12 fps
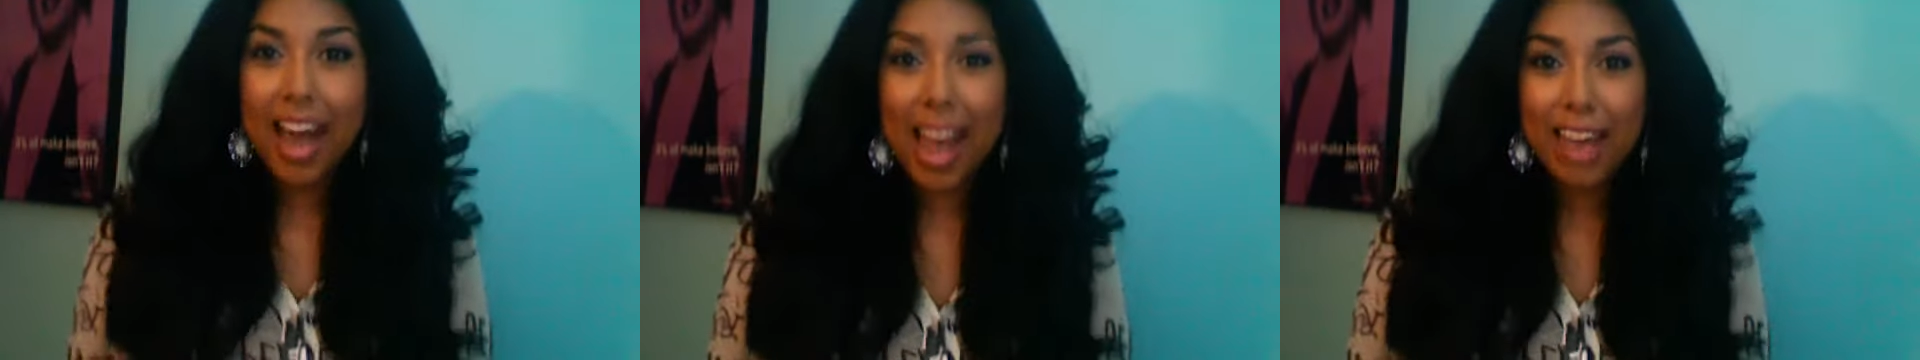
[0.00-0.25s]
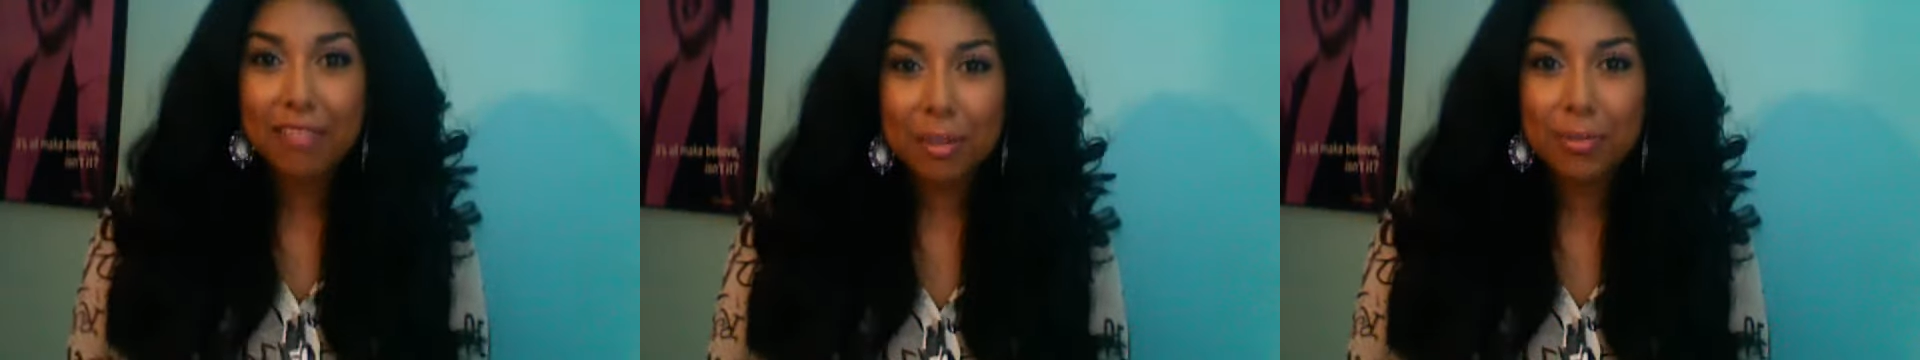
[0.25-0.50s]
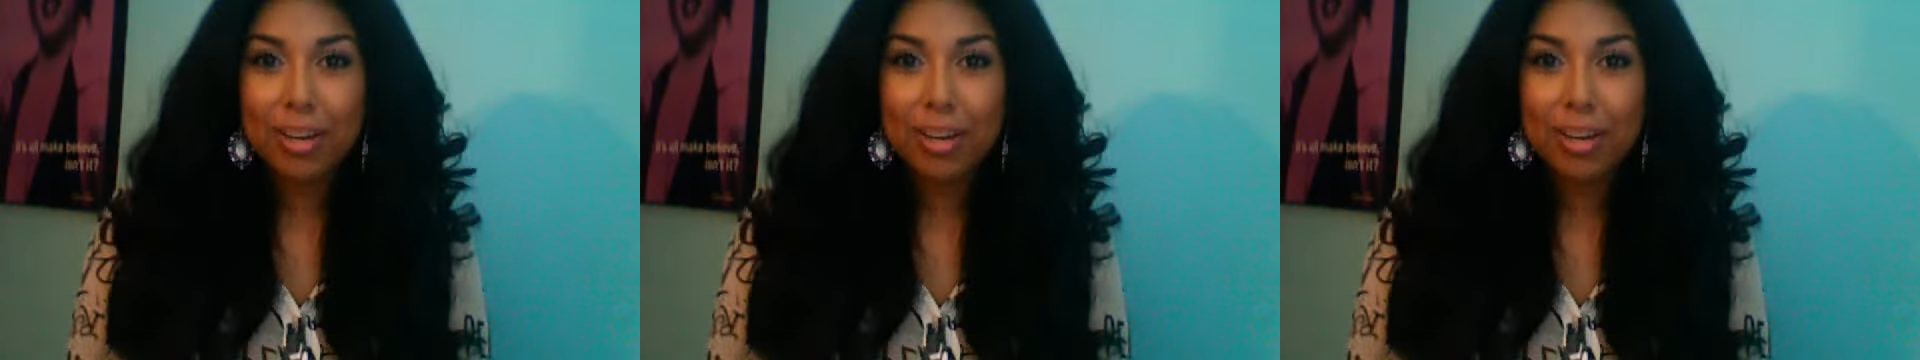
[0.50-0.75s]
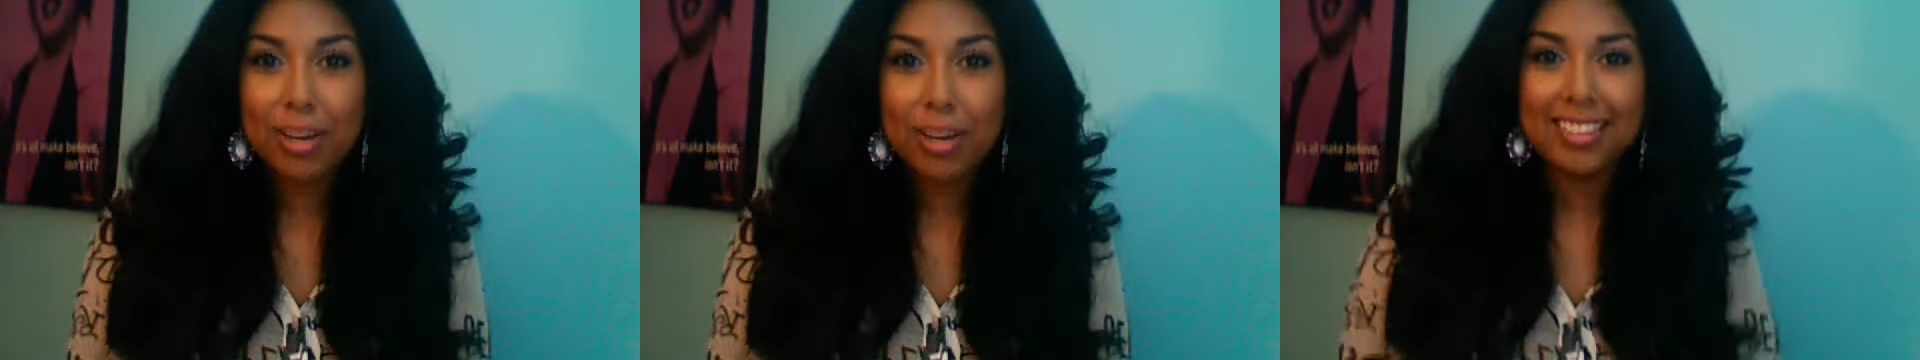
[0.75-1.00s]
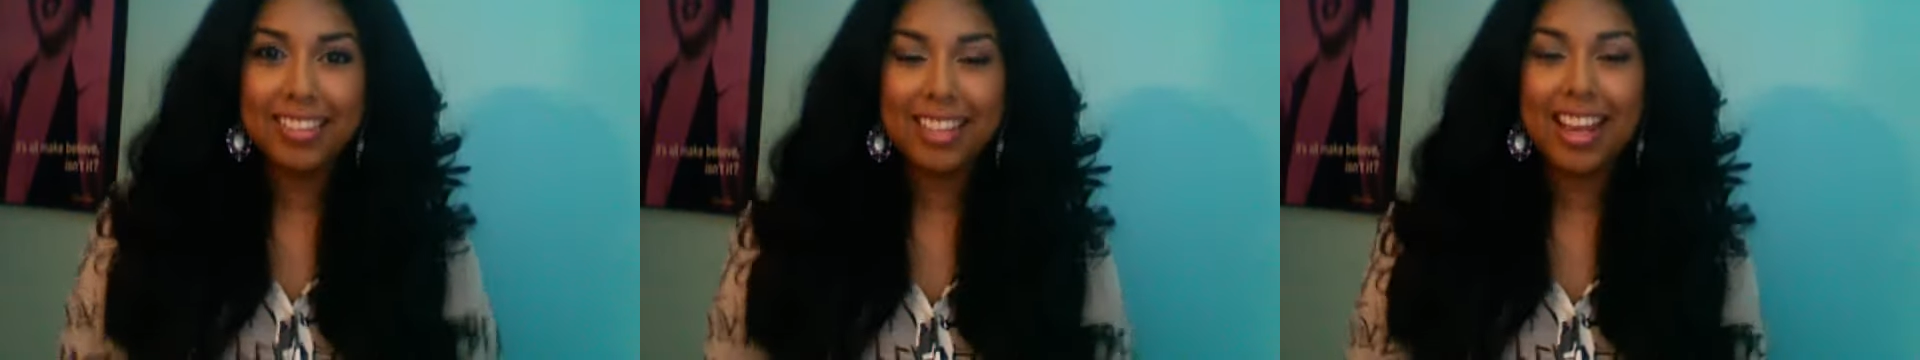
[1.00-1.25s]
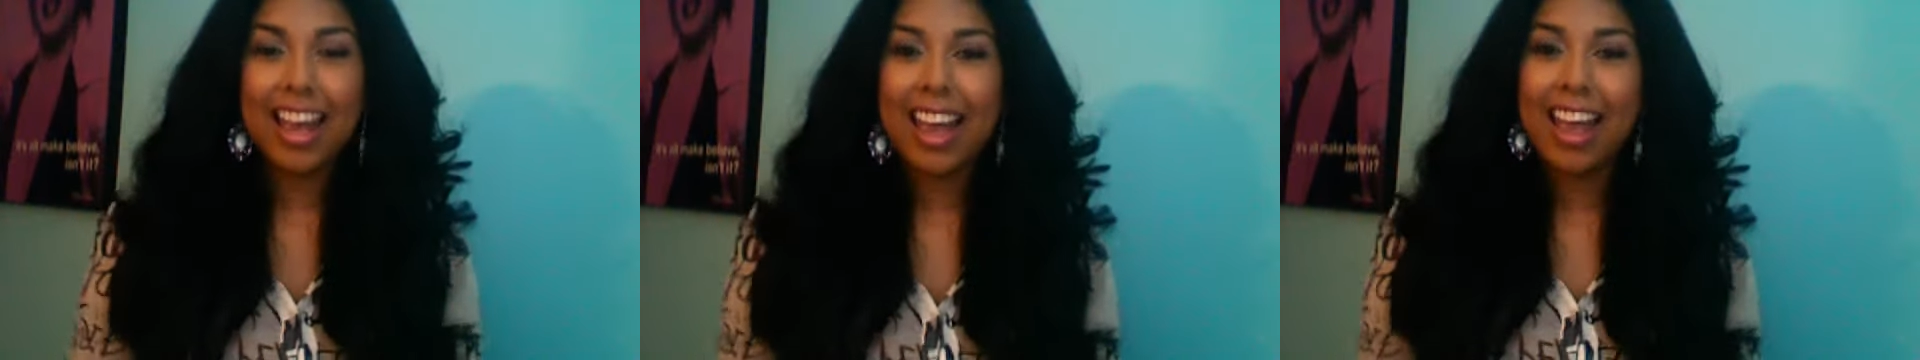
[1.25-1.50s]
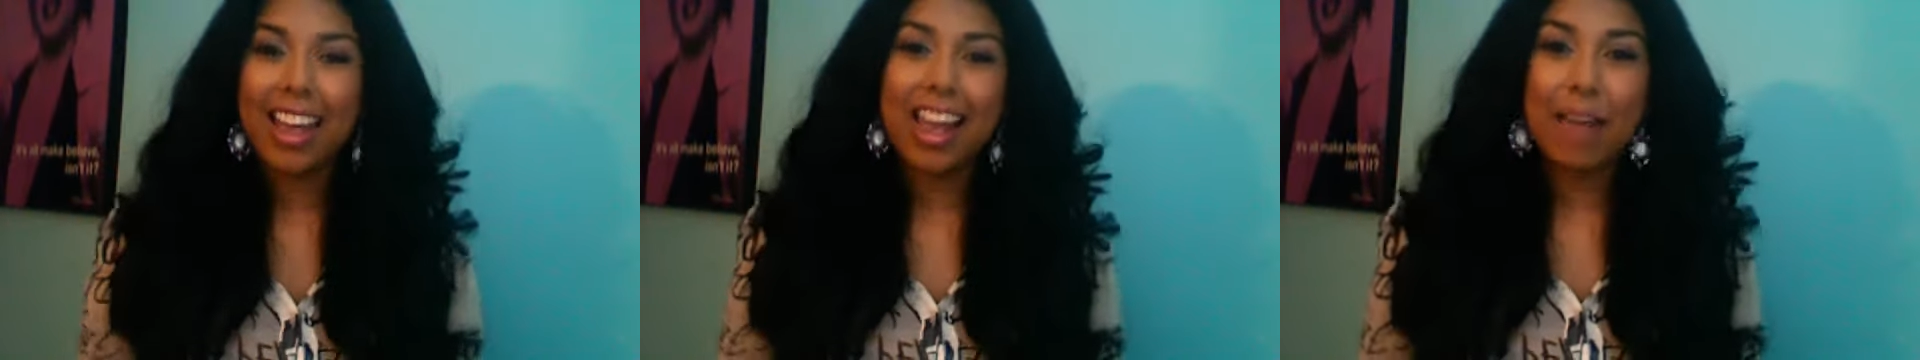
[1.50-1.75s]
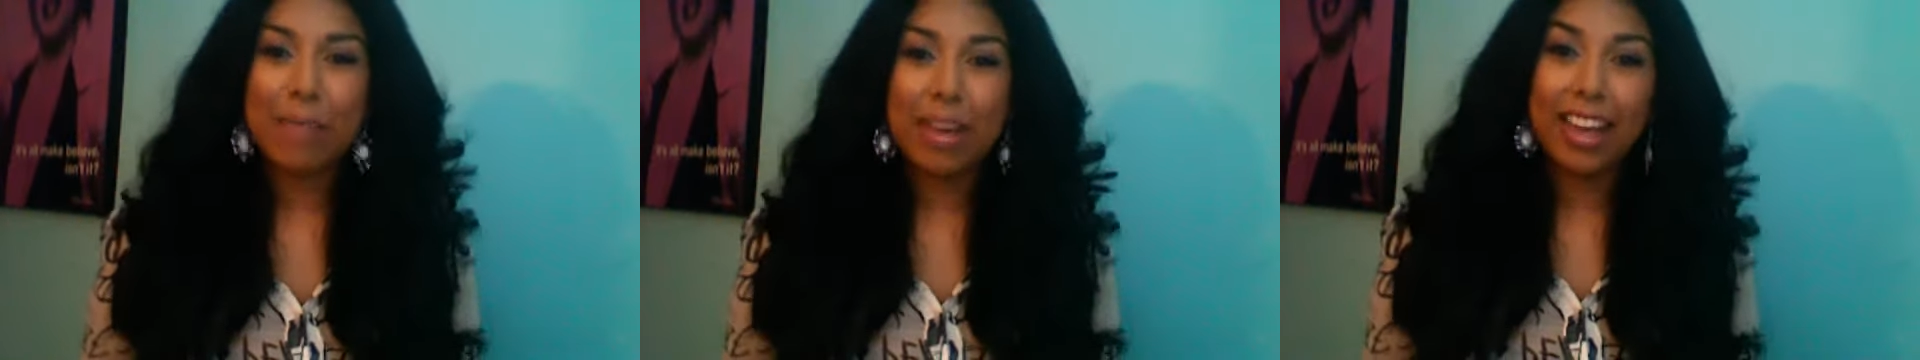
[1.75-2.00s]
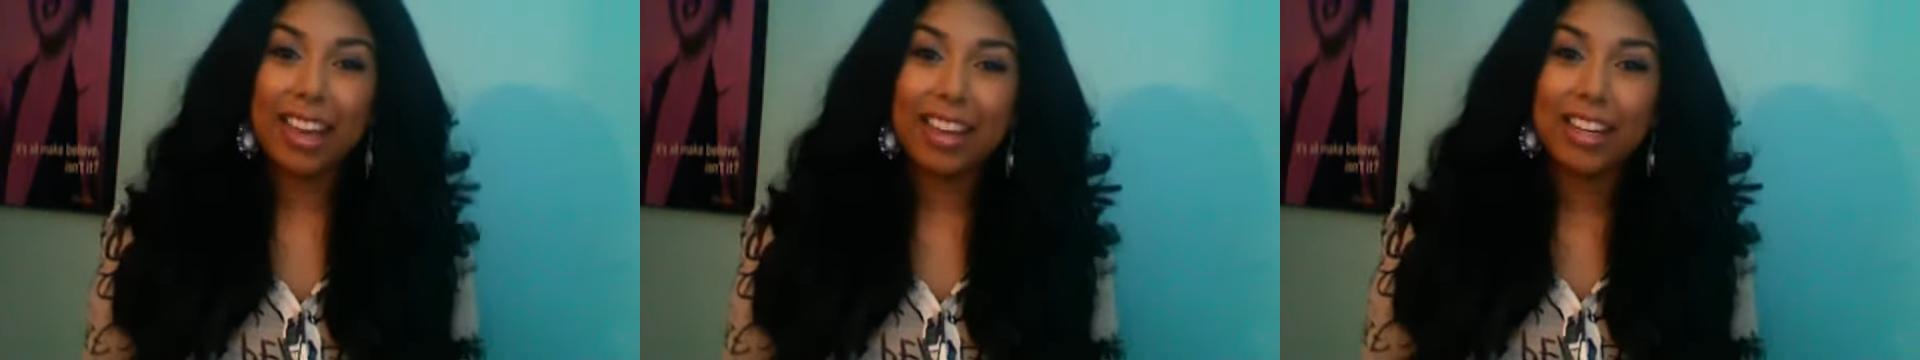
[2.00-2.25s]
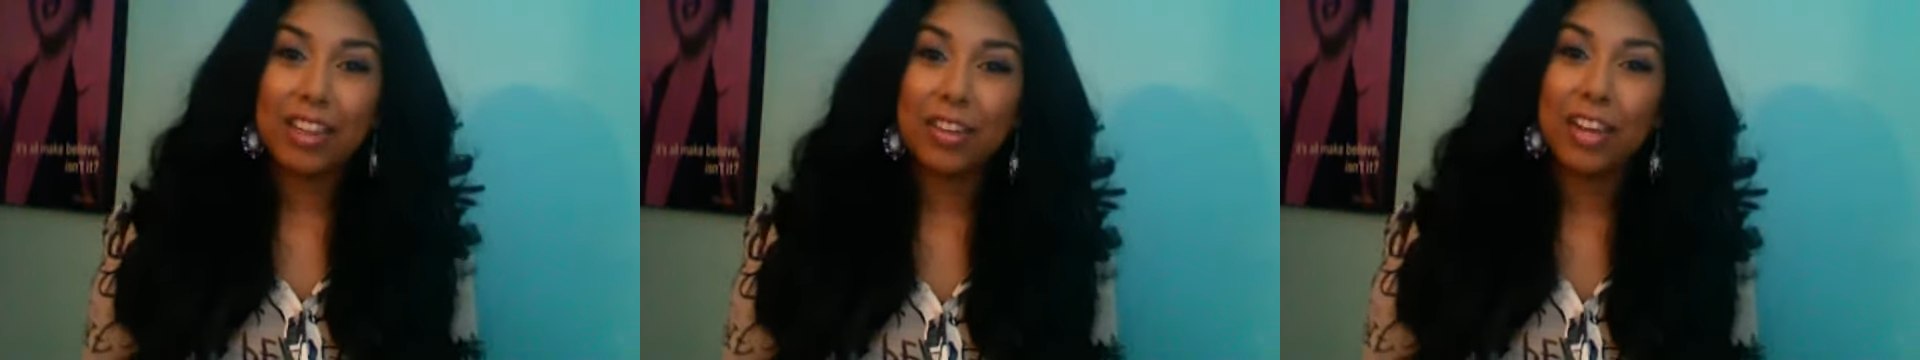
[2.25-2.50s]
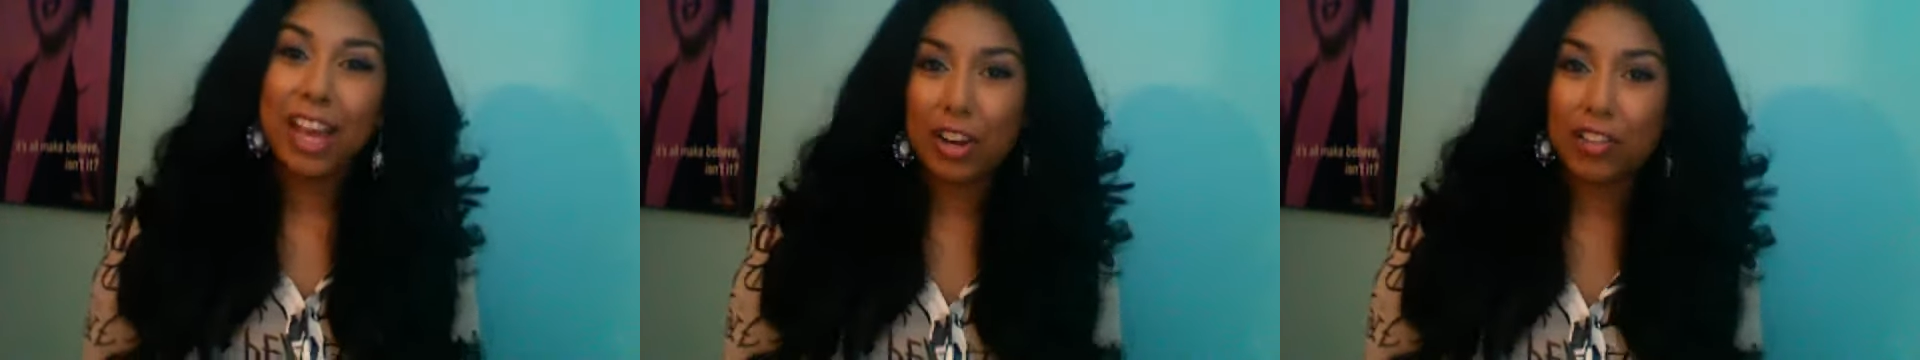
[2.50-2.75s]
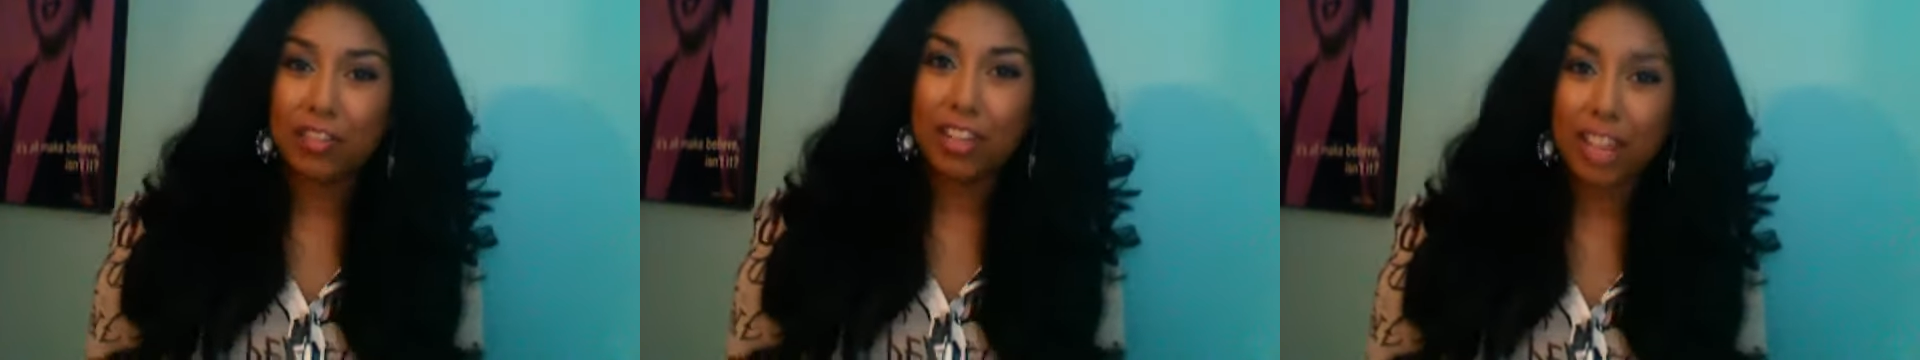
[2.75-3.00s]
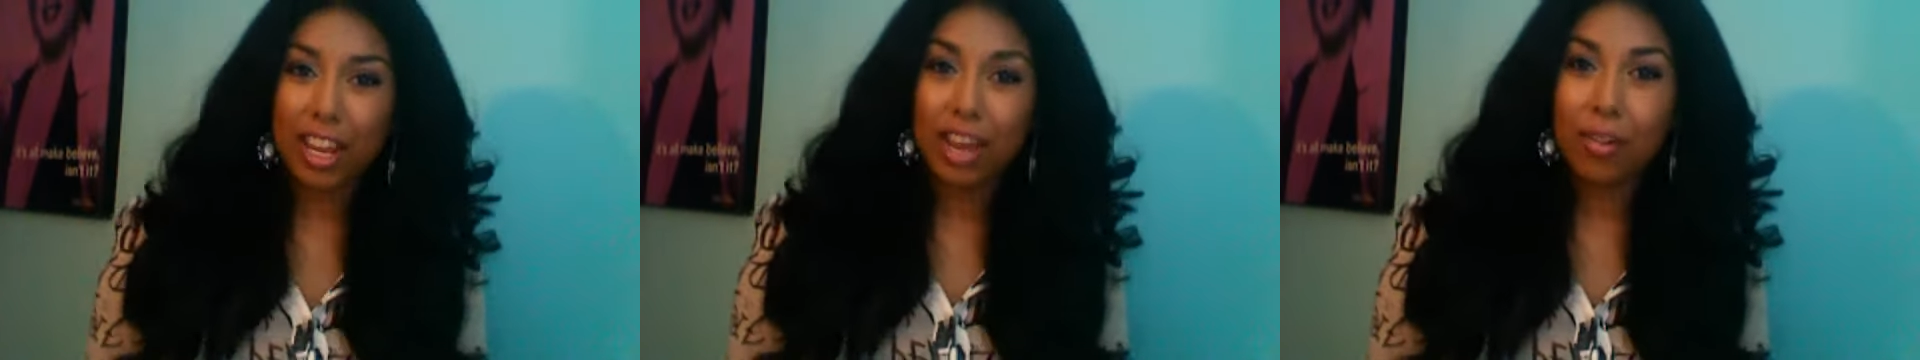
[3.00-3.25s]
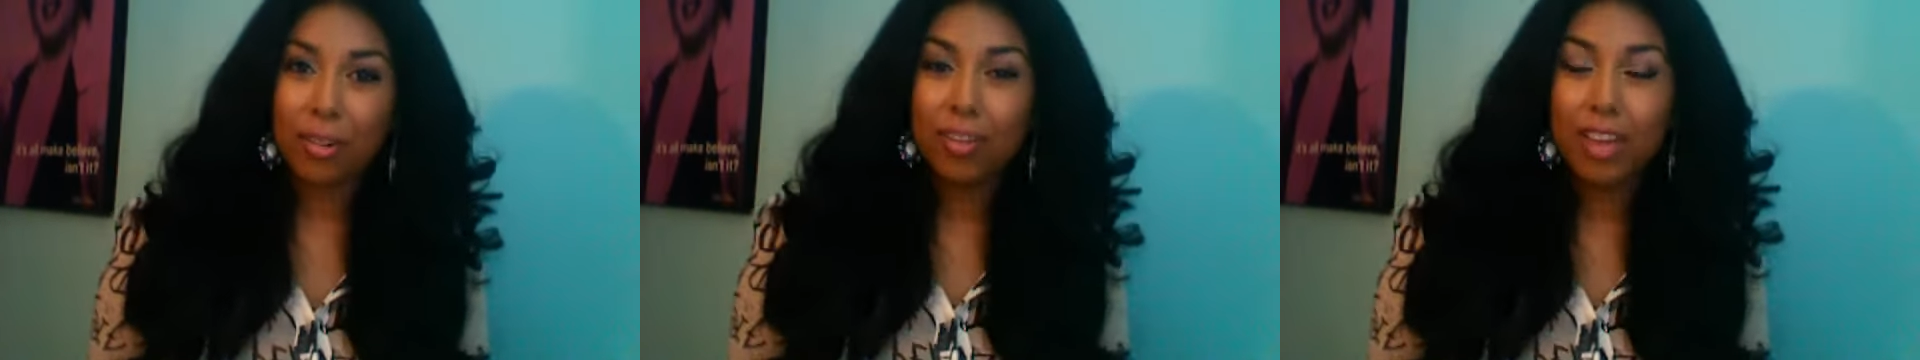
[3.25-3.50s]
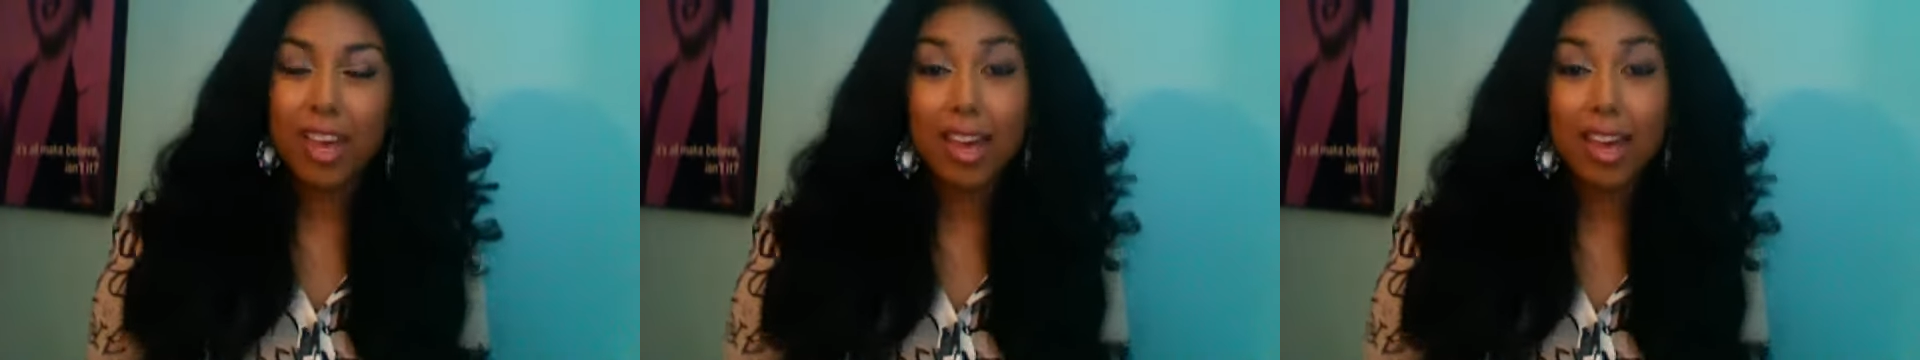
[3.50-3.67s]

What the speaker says: everyone! I'm making another hair video.